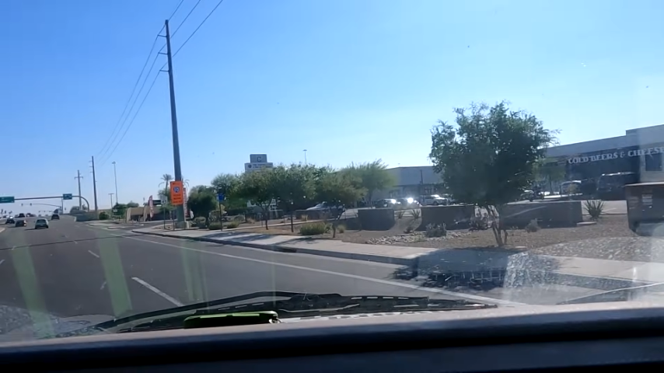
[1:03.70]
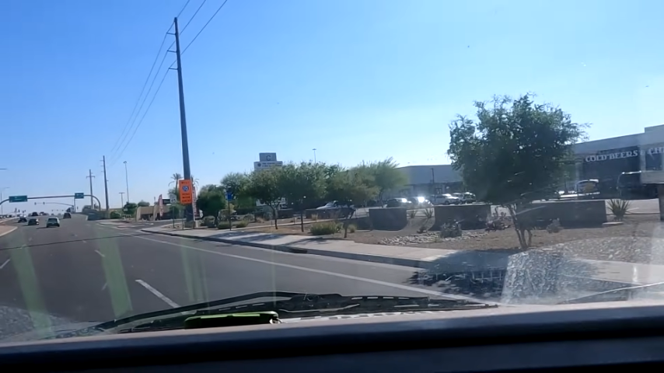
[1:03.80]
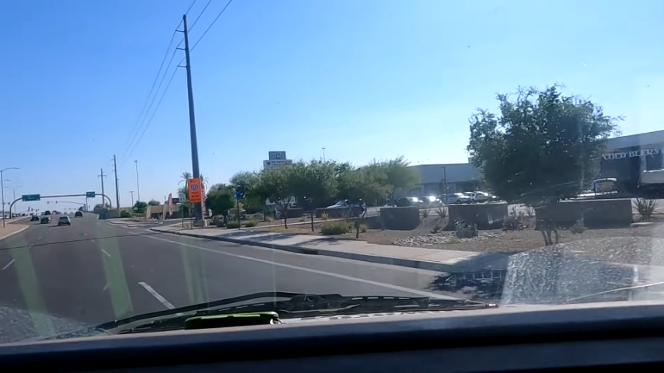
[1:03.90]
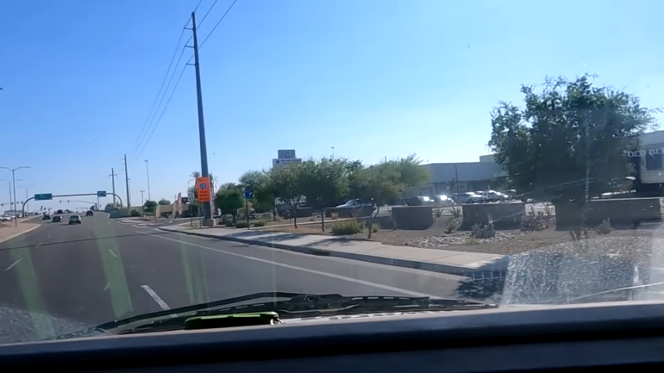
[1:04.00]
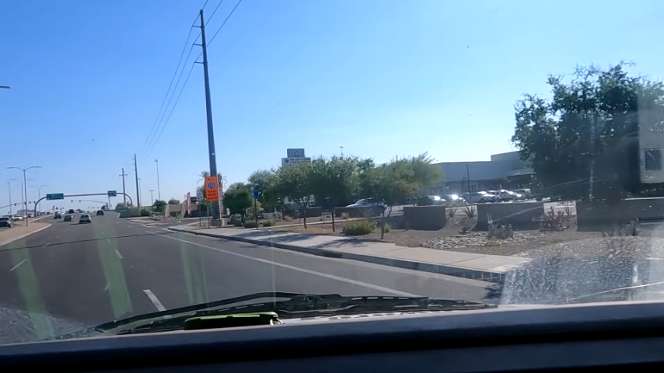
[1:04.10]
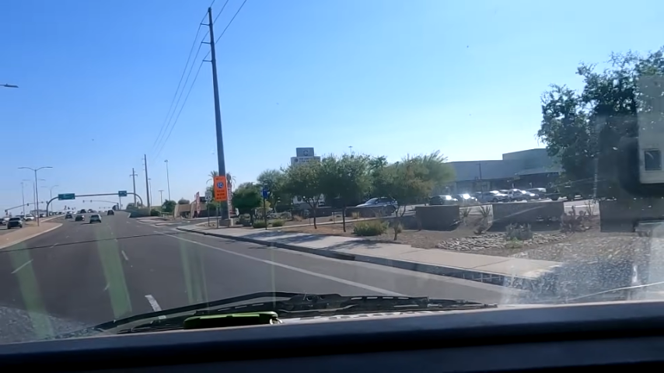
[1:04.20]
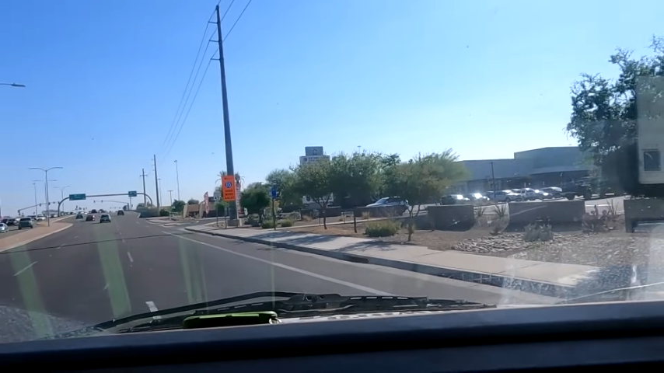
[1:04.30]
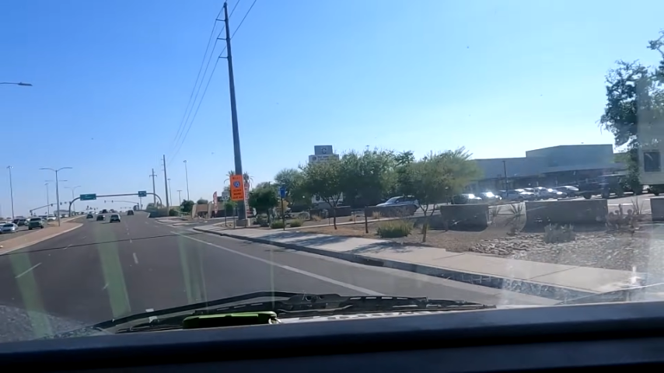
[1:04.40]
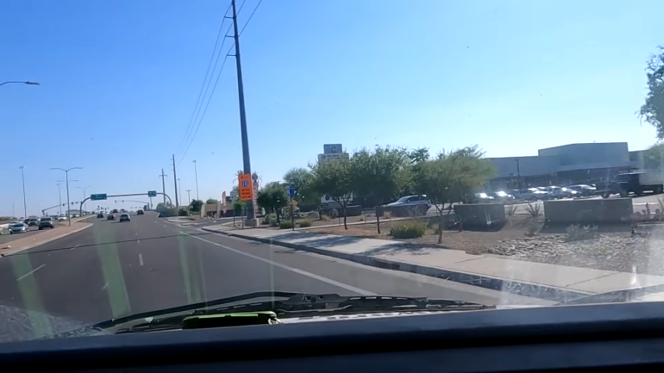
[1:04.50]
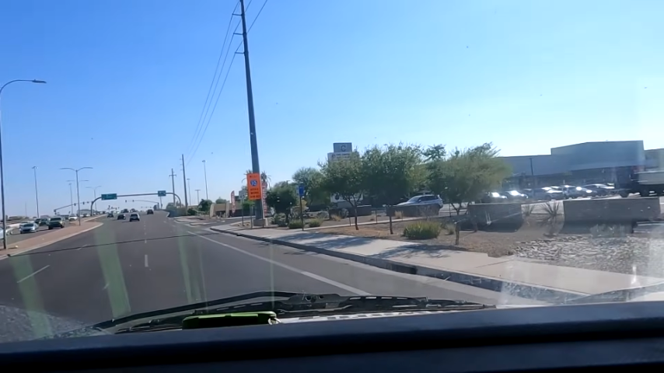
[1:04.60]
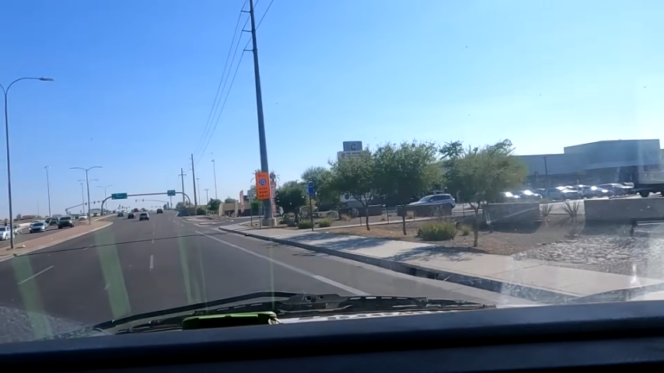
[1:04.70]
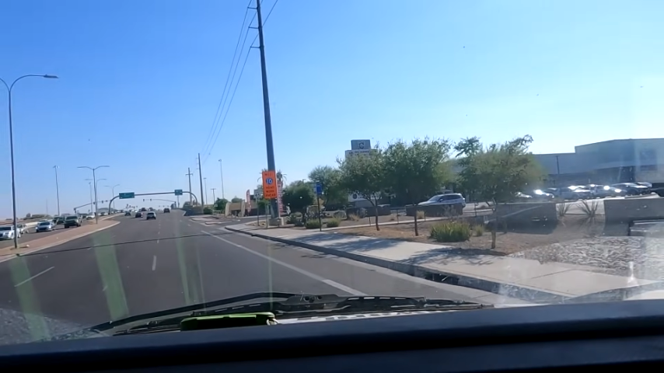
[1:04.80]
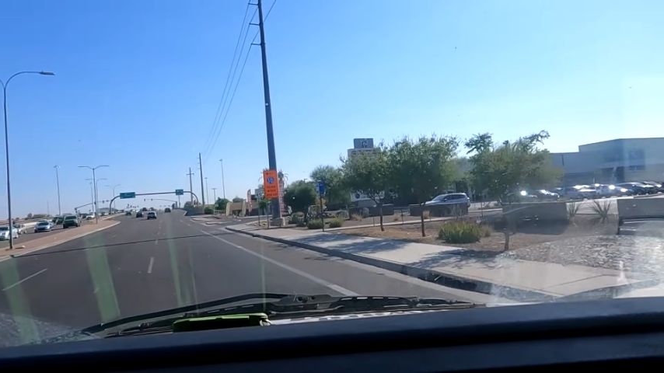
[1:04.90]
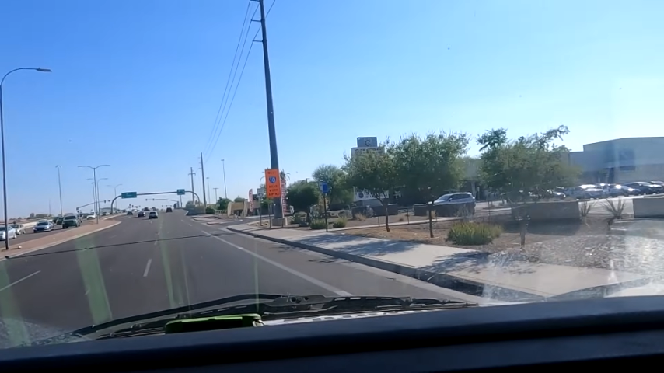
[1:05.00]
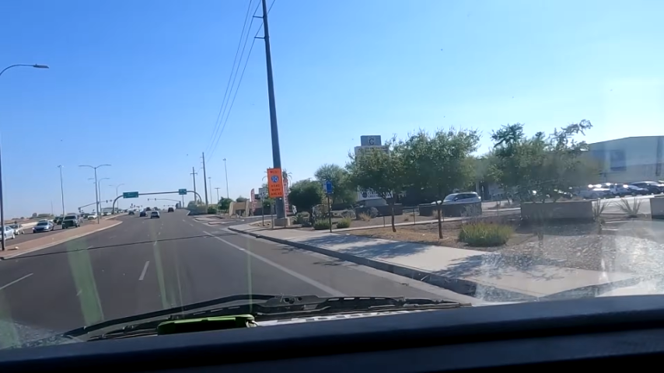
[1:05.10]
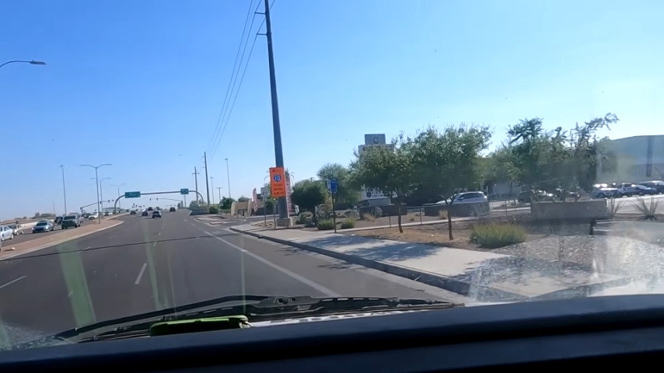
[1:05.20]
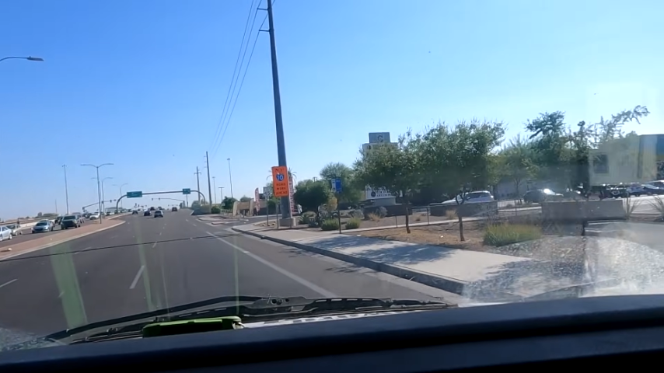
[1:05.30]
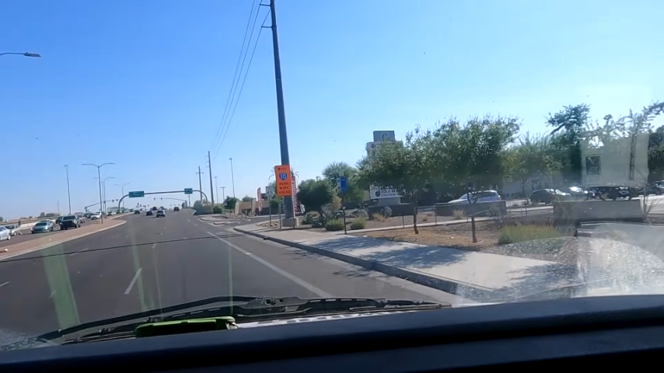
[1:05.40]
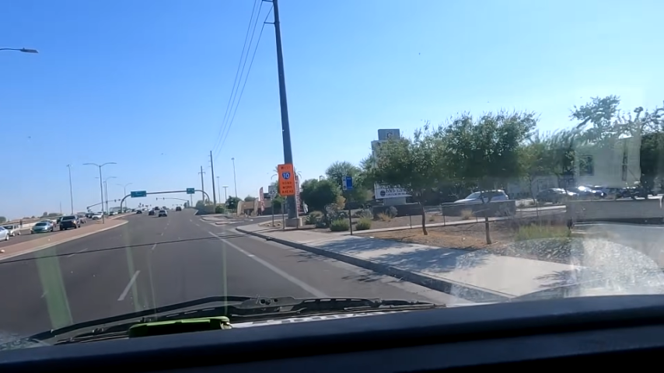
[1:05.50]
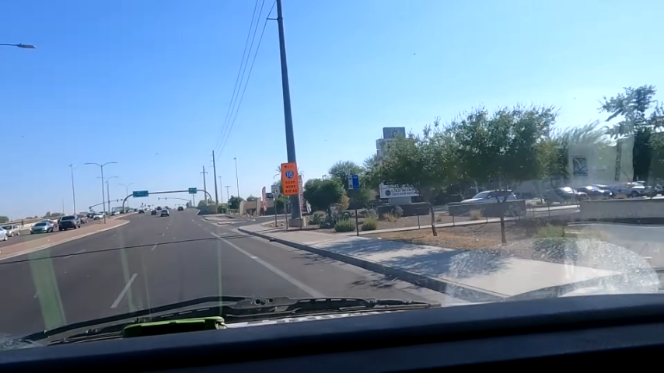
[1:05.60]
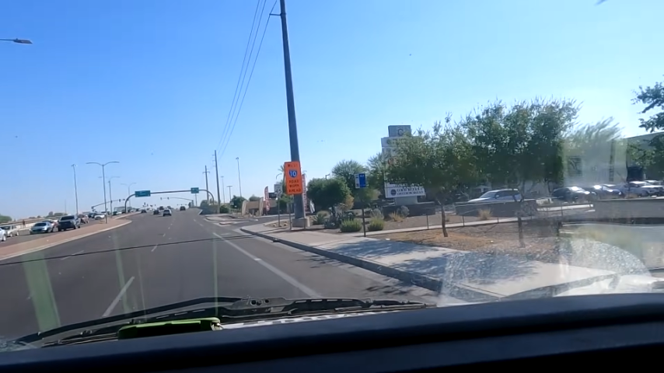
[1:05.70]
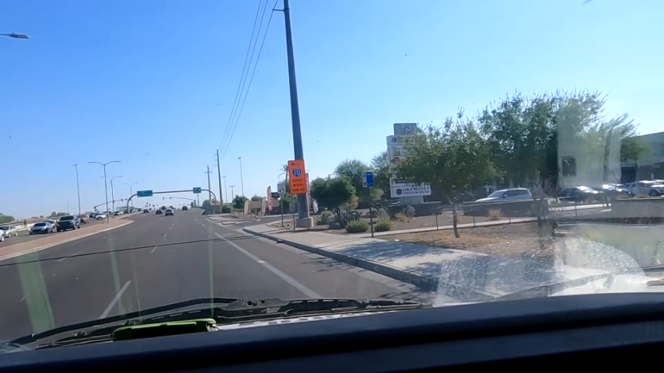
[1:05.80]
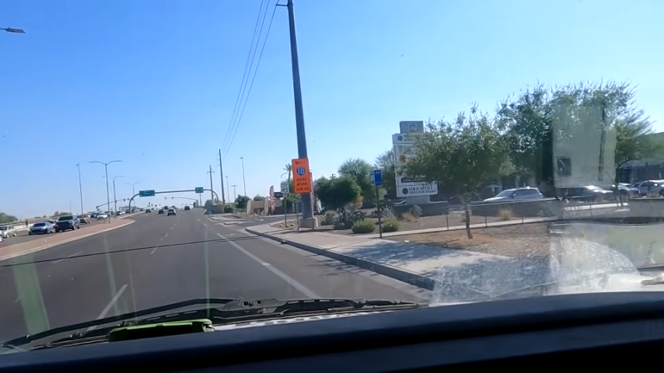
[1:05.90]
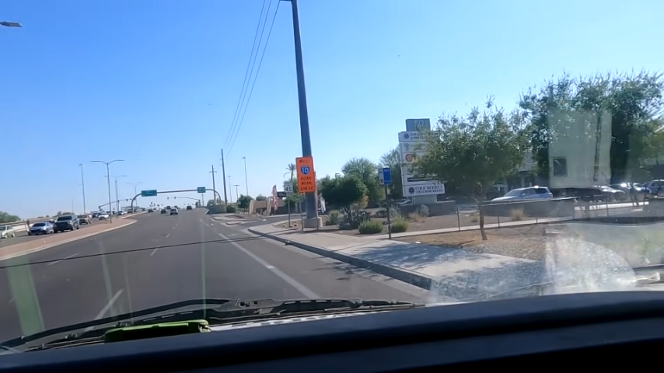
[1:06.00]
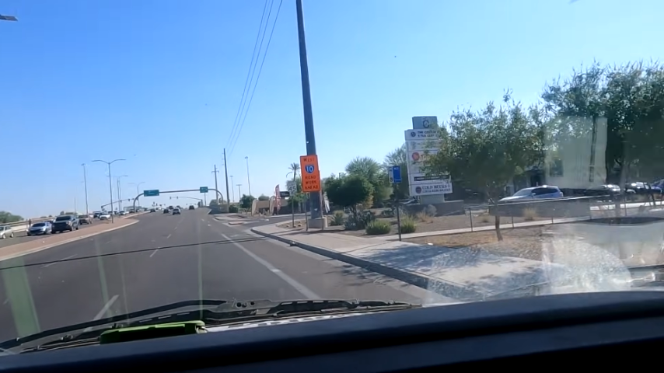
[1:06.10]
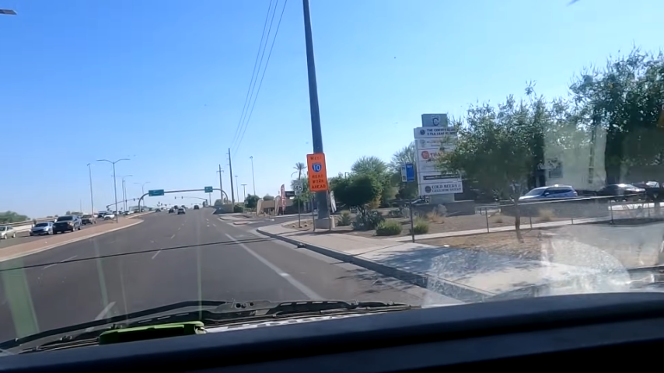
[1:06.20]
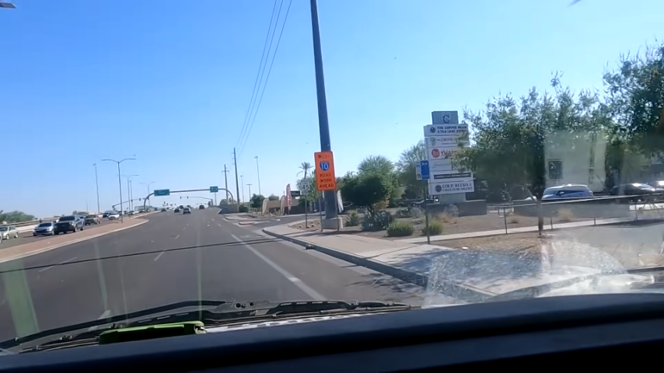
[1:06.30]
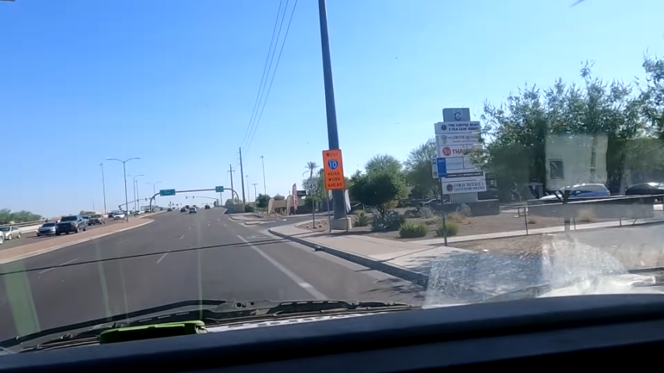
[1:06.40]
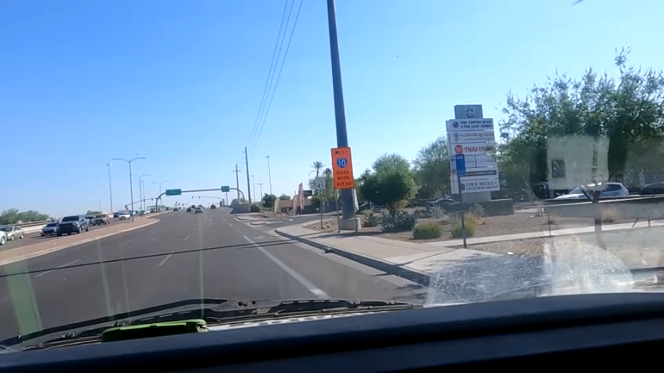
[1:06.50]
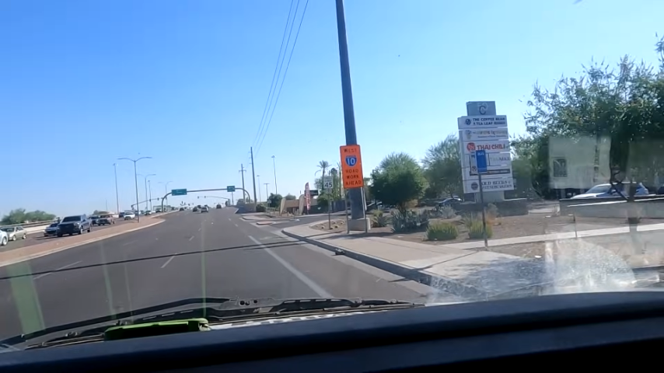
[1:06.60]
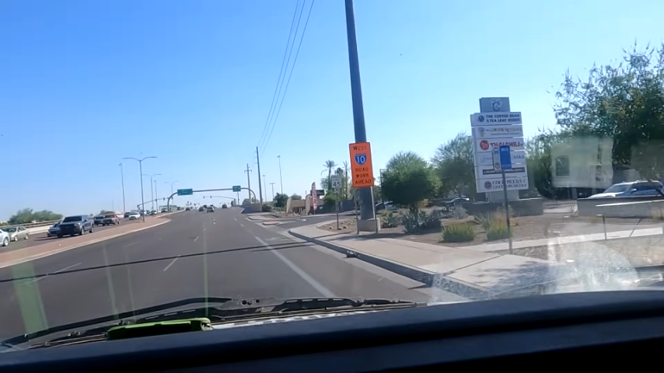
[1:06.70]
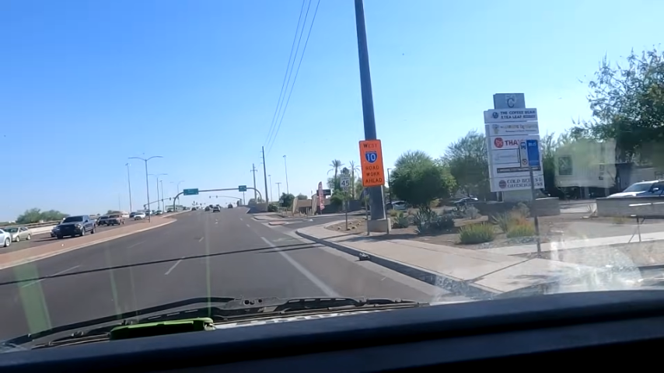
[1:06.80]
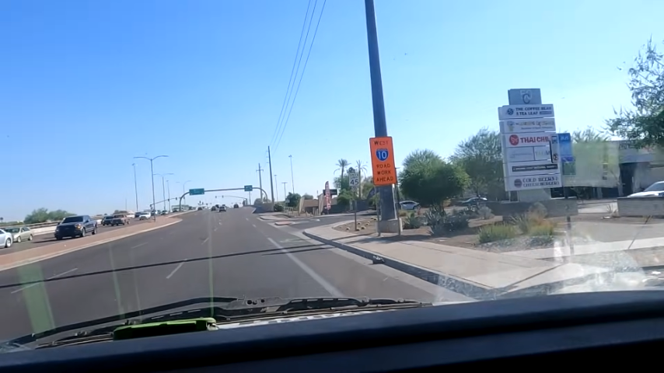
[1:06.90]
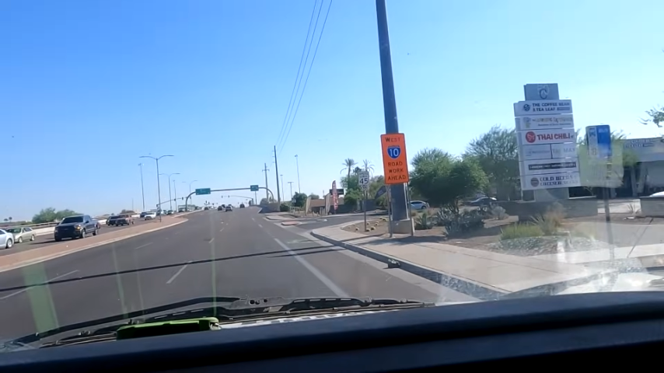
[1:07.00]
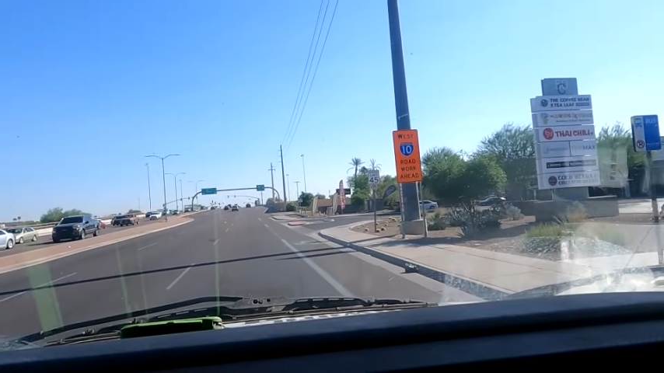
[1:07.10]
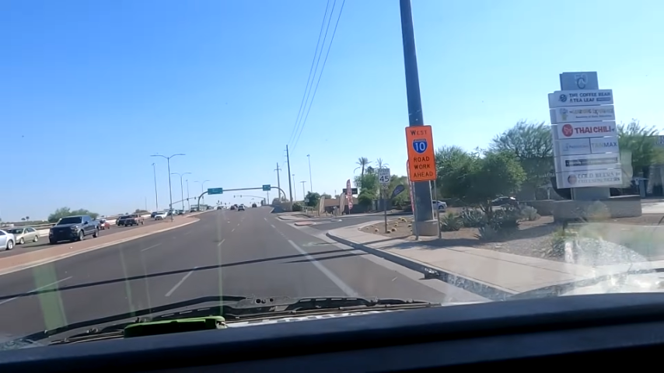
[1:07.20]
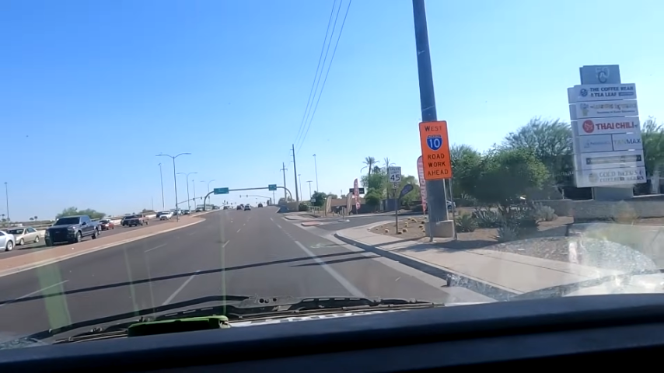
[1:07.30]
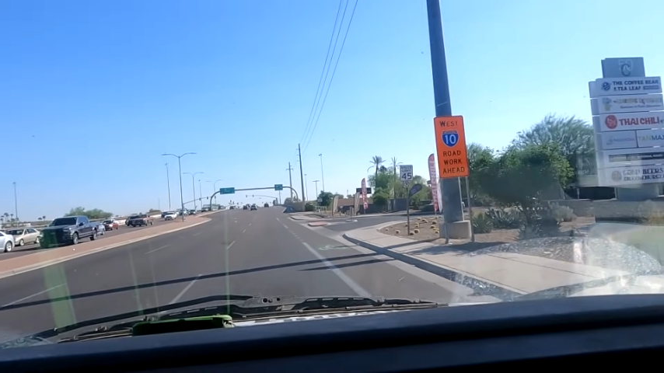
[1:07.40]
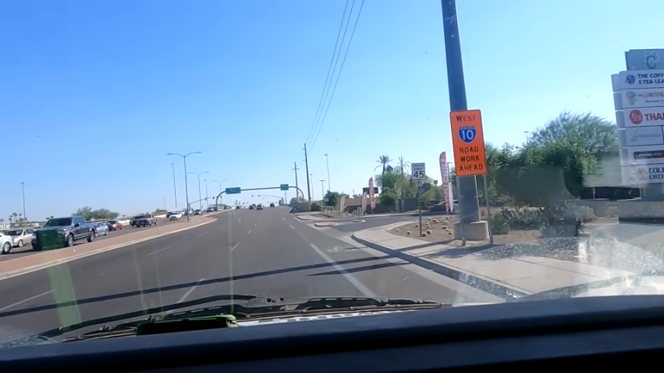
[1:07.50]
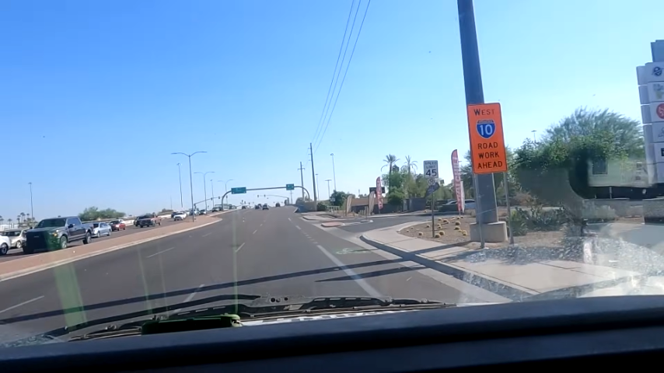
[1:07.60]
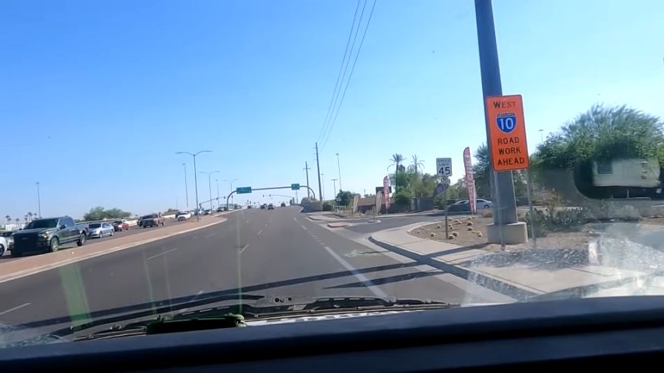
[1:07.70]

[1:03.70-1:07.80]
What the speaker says: [unreadable: no face in view]